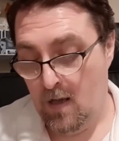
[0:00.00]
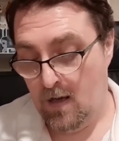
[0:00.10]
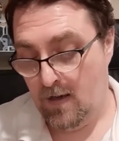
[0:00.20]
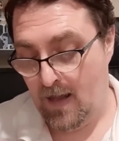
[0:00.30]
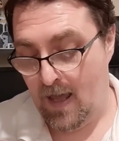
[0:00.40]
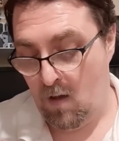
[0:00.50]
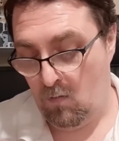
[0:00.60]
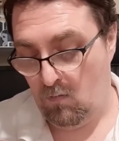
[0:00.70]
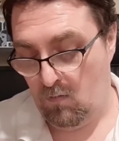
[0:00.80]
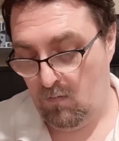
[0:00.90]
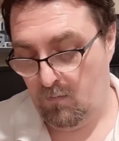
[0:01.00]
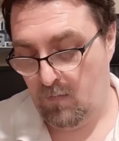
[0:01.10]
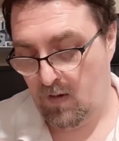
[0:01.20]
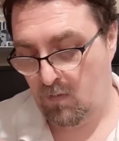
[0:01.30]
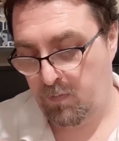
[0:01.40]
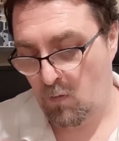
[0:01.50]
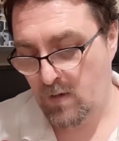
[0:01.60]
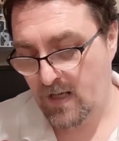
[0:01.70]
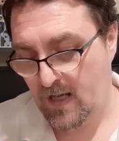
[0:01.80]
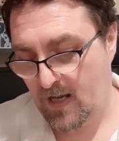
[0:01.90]
Now,
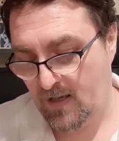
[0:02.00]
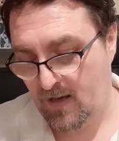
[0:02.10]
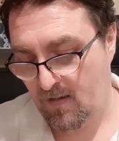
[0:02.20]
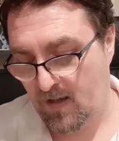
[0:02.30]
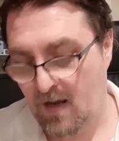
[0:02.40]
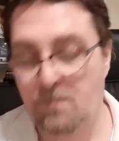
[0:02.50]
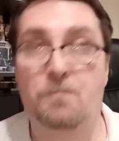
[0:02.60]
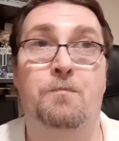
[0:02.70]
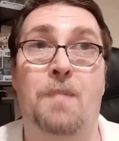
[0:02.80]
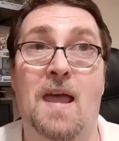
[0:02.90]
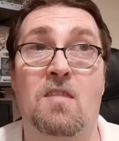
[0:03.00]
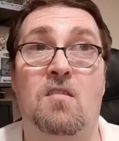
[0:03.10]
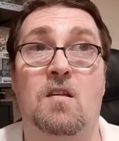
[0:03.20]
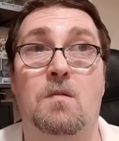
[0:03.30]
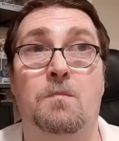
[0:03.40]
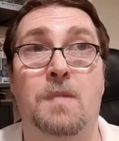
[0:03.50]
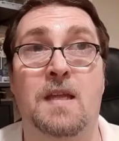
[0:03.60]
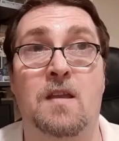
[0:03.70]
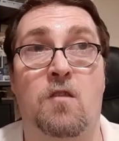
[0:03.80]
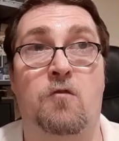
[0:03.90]
Exploding Kittens can best be
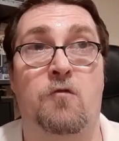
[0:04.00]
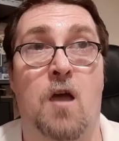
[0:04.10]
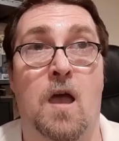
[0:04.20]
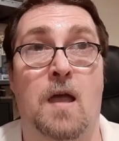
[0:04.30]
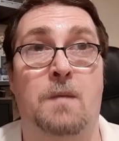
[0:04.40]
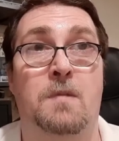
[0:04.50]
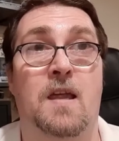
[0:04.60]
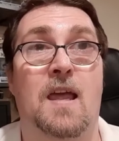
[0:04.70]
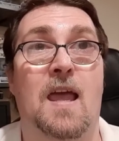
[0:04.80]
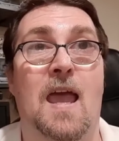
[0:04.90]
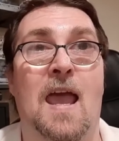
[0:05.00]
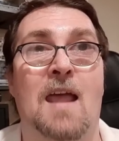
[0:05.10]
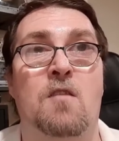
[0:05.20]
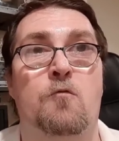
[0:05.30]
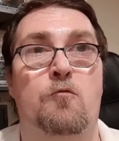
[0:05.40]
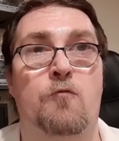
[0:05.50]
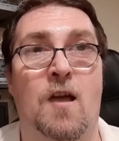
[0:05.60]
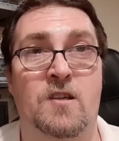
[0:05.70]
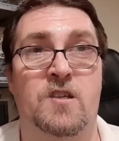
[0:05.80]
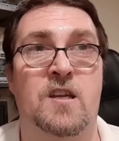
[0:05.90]
described as
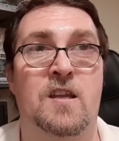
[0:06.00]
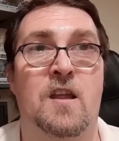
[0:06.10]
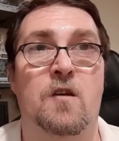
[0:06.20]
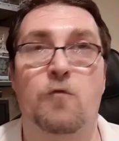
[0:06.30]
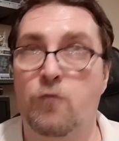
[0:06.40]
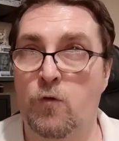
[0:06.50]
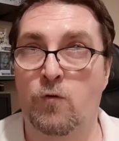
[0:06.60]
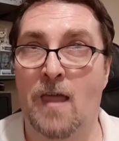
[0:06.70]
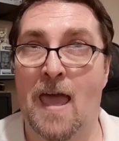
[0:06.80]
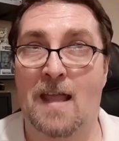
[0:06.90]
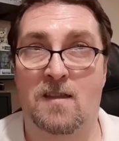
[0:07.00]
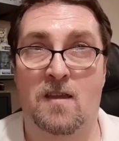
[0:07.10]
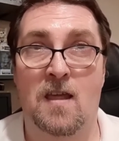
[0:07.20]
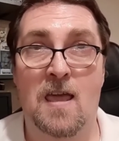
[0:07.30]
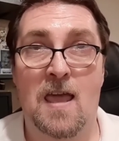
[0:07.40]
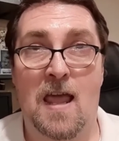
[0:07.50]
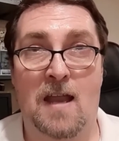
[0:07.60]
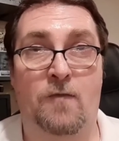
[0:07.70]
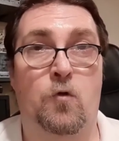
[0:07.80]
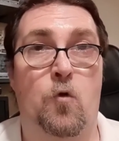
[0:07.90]
Russian roulette. And
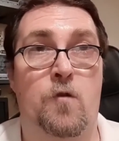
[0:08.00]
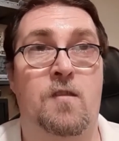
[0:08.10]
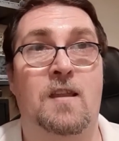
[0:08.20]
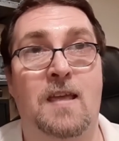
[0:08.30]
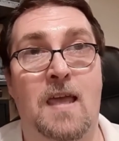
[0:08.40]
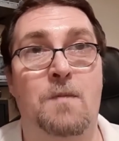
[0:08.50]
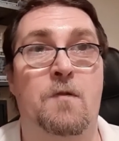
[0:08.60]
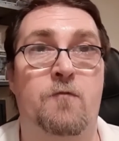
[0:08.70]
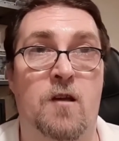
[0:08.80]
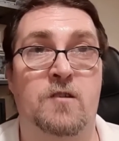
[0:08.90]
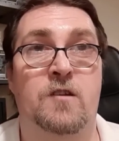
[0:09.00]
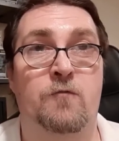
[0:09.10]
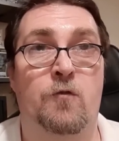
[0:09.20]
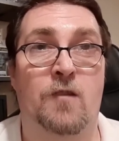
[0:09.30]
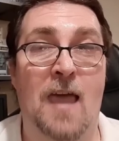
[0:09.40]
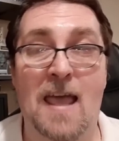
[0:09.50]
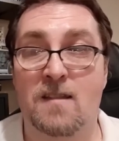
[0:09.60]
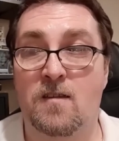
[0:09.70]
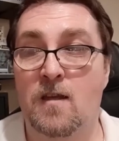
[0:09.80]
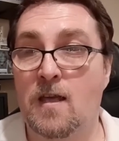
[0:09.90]
of course, in a game of Russian roulette,
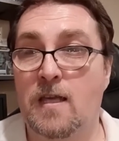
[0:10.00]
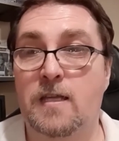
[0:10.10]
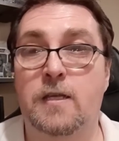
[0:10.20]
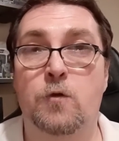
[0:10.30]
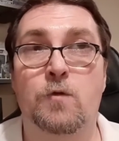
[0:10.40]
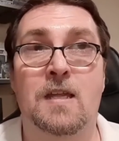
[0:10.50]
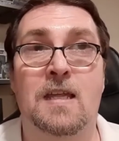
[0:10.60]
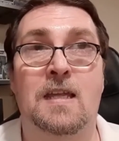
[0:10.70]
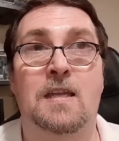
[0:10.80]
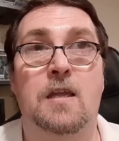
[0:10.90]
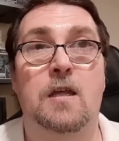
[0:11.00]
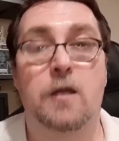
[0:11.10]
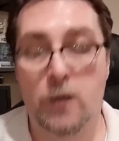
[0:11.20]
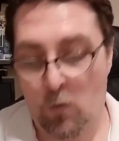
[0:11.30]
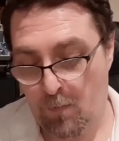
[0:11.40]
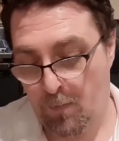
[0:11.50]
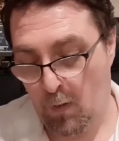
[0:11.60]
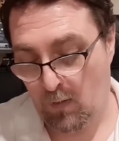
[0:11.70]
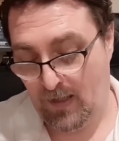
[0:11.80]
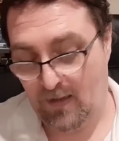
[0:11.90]
you need your
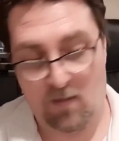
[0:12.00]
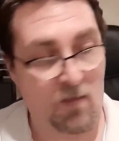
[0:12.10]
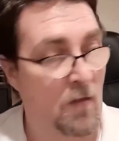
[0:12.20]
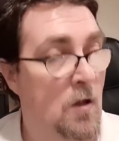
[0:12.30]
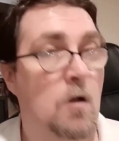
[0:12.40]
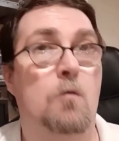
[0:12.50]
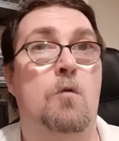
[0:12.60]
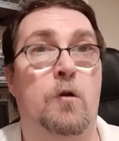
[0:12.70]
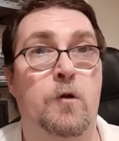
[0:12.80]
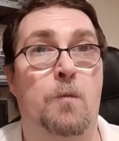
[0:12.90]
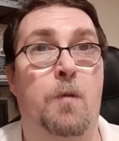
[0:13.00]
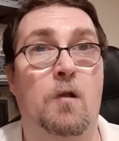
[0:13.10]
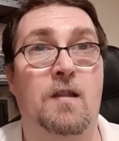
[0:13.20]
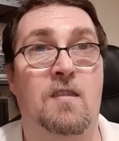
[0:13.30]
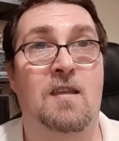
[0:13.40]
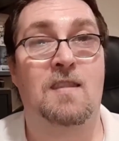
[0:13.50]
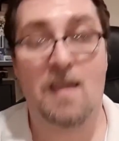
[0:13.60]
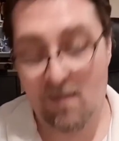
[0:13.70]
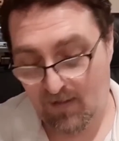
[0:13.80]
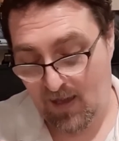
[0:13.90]
bullets. Well, your bullets in
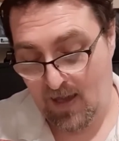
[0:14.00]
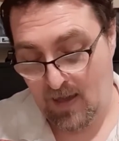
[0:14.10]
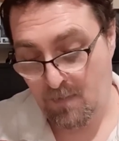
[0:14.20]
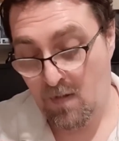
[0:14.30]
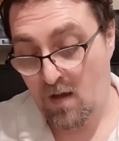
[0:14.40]
this game